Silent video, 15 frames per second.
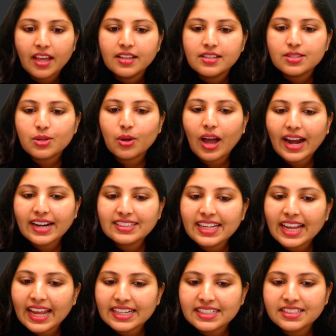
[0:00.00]
So at the
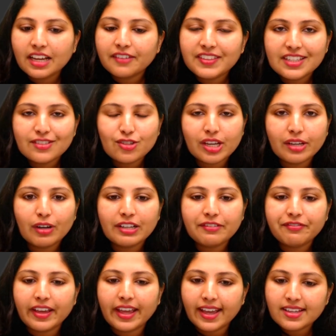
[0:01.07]
end of the G1
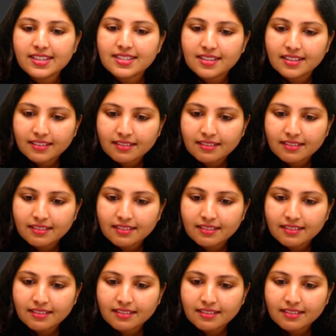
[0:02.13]
phase,